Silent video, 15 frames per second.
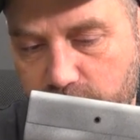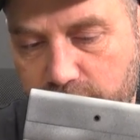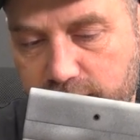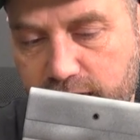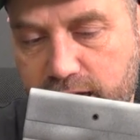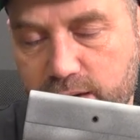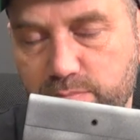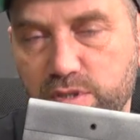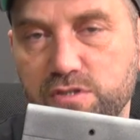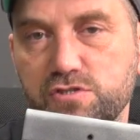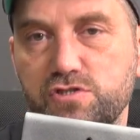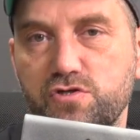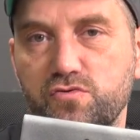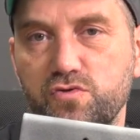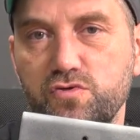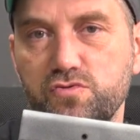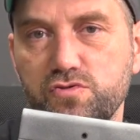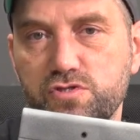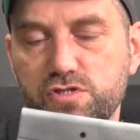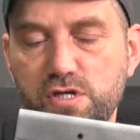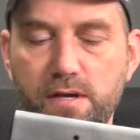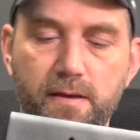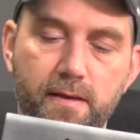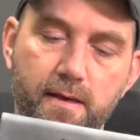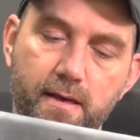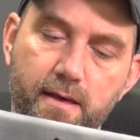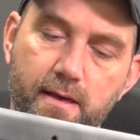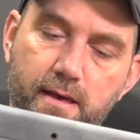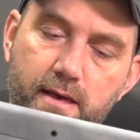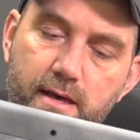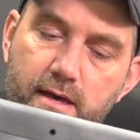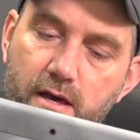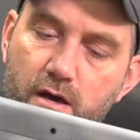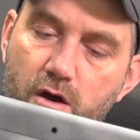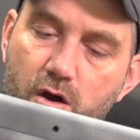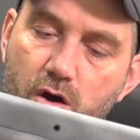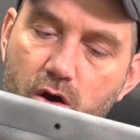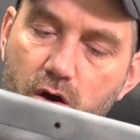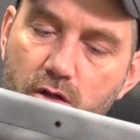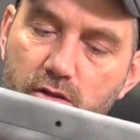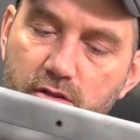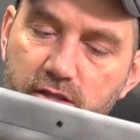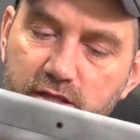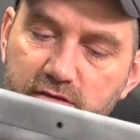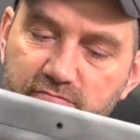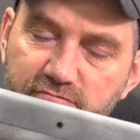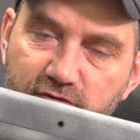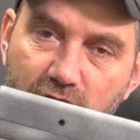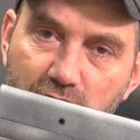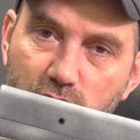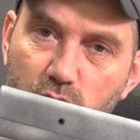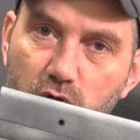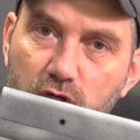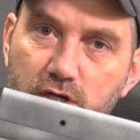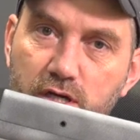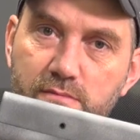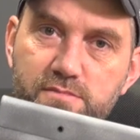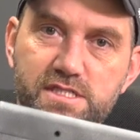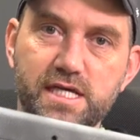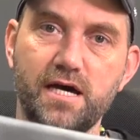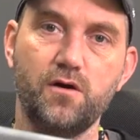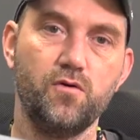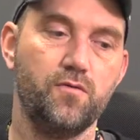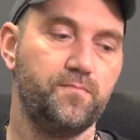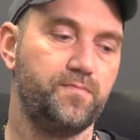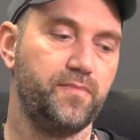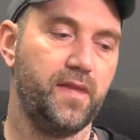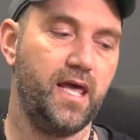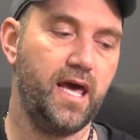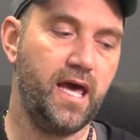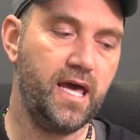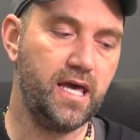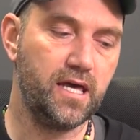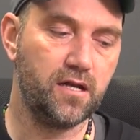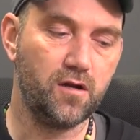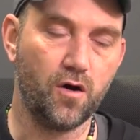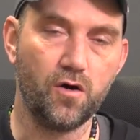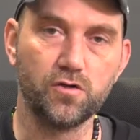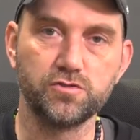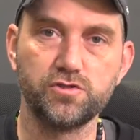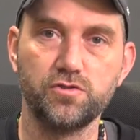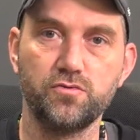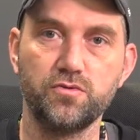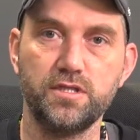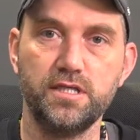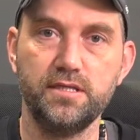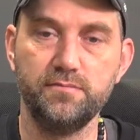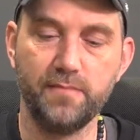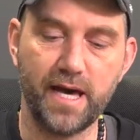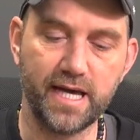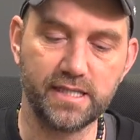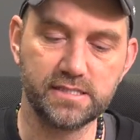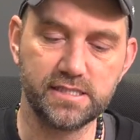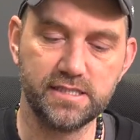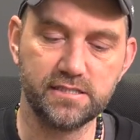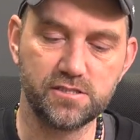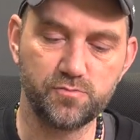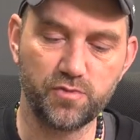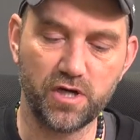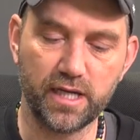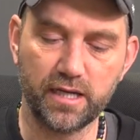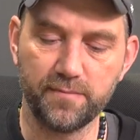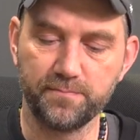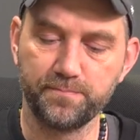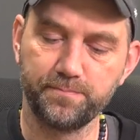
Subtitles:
cap unscrews, the follower comes out, and also the magazine spring.